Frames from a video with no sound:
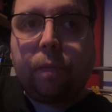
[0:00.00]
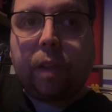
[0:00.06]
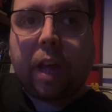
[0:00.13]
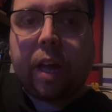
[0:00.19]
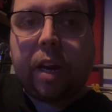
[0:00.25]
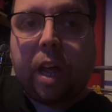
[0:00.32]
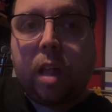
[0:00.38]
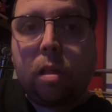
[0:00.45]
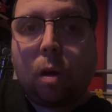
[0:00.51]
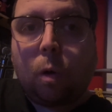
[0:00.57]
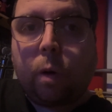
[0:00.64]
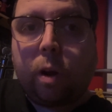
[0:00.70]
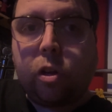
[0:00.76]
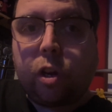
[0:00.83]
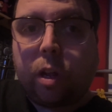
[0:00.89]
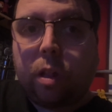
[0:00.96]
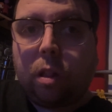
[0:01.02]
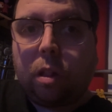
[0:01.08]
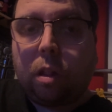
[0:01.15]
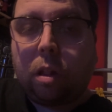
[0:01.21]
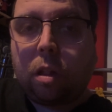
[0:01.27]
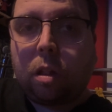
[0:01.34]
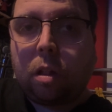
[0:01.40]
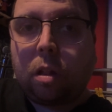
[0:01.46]
and his
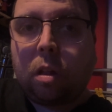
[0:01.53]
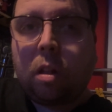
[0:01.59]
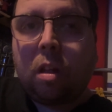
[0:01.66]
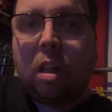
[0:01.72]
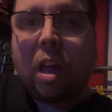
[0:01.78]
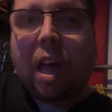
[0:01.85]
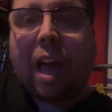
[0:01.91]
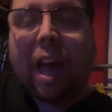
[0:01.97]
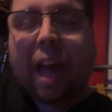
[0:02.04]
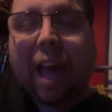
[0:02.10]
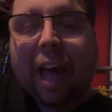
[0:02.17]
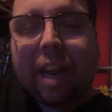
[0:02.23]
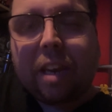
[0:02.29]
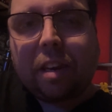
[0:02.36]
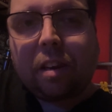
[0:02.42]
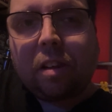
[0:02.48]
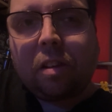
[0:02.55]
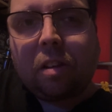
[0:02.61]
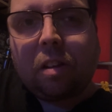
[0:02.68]
origins, and